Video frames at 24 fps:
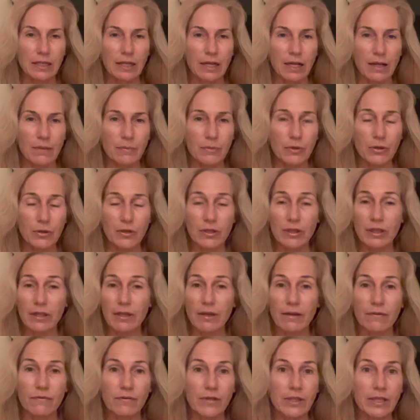um, you could think
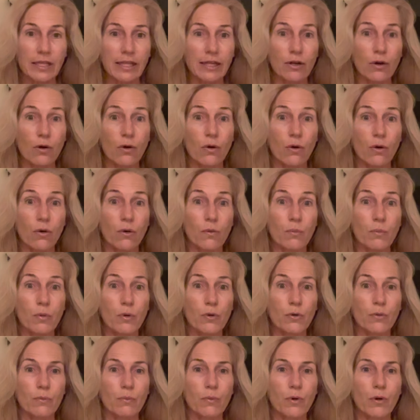of it like
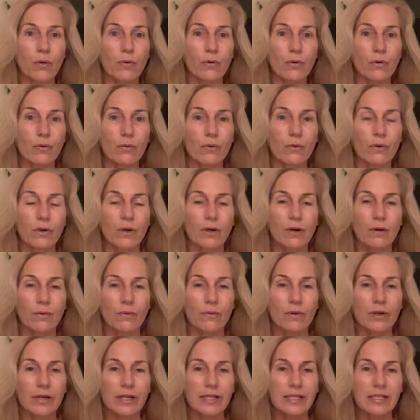Ho'oponopono,
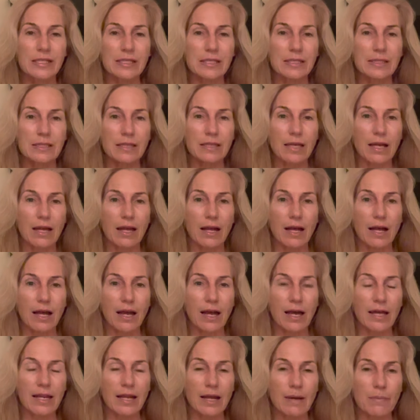where it's
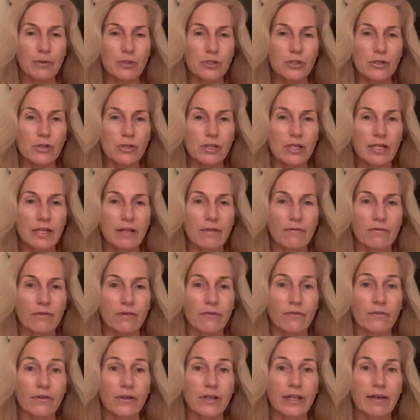an opportunity for
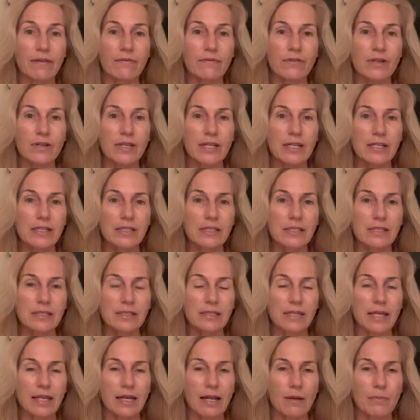forgiveness,
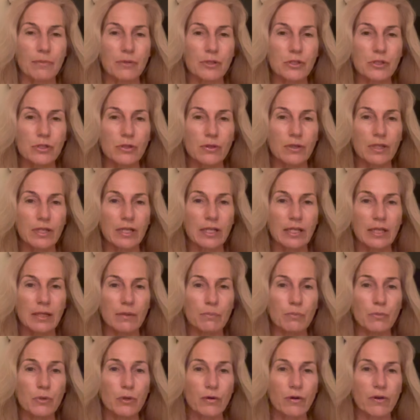an opportunity to
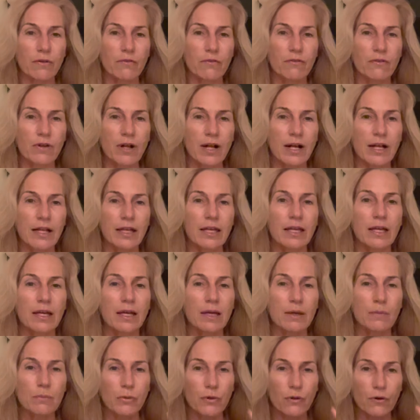purify,
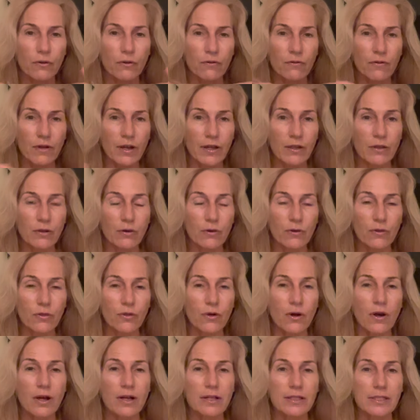purify your
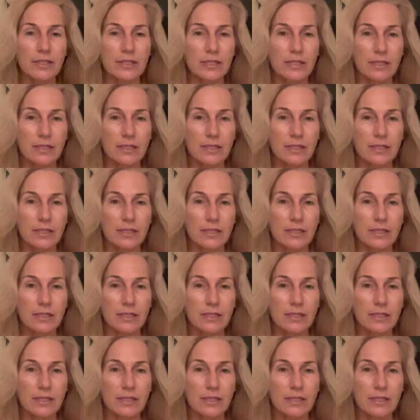thoughts,